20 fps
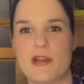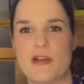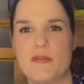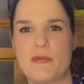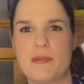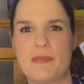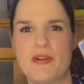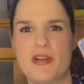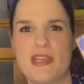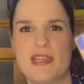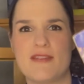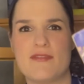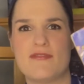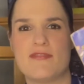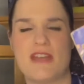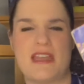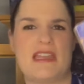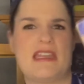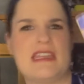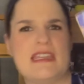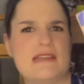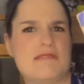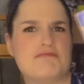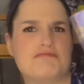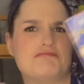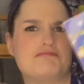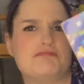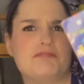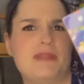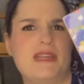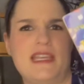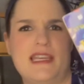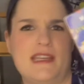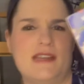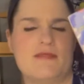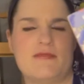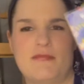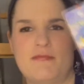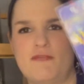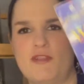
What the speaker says: I remember confetti being